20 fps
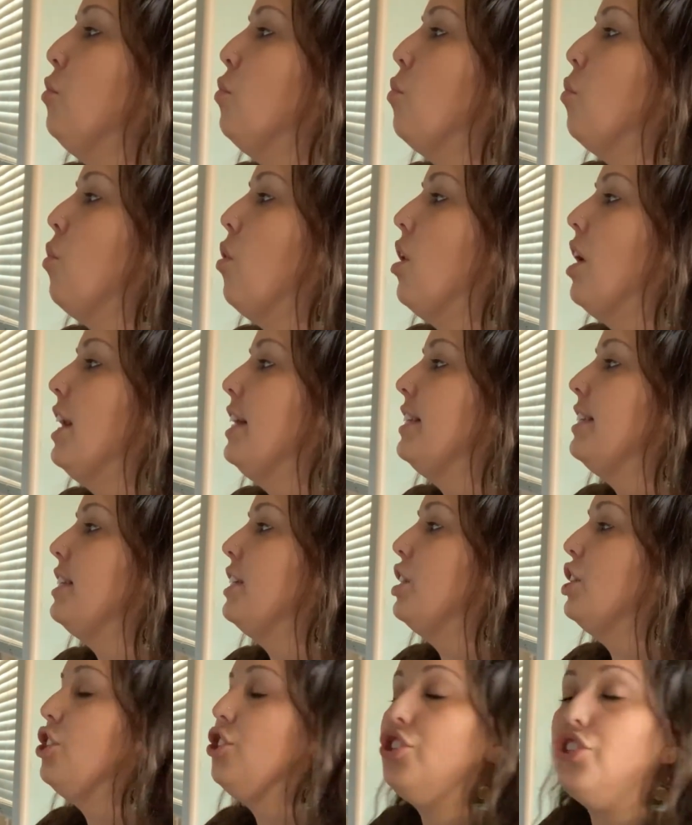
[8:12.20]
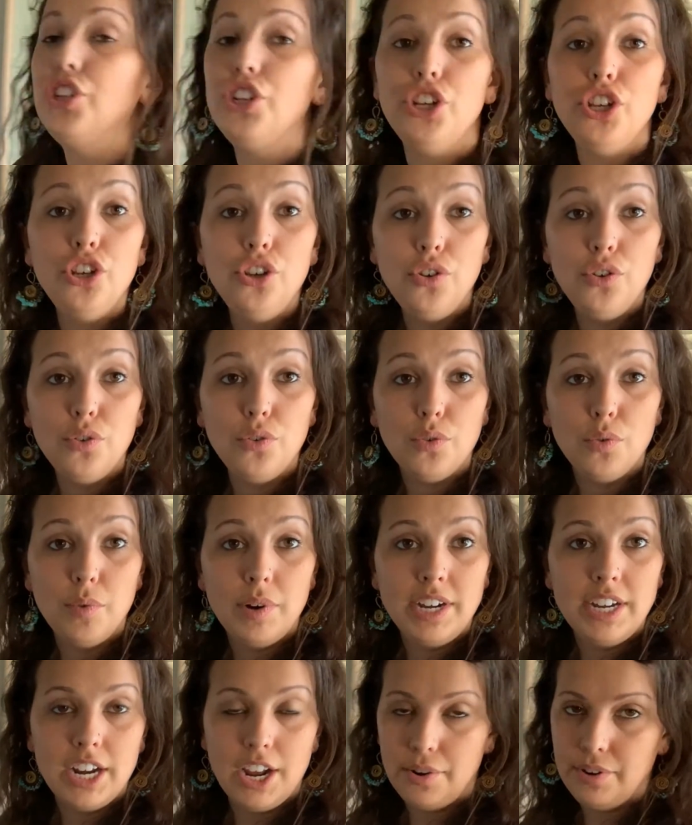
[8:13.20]
wants to. We
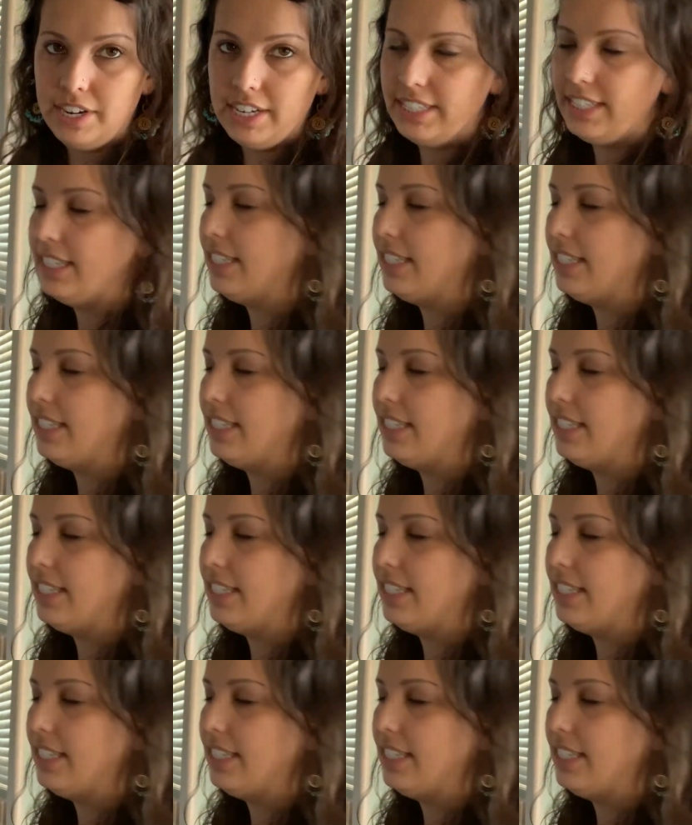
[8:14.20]
know it, it's a